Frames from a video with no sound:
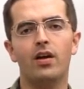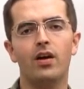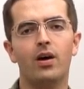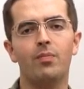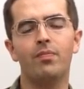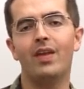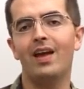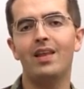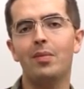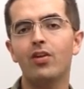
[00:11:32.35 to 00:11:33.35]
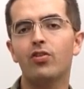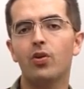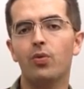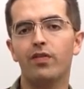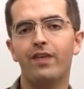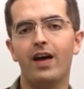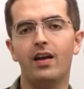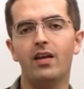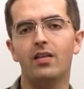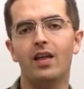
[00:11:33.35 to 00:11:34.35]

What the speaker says: and they make sure that we're fed.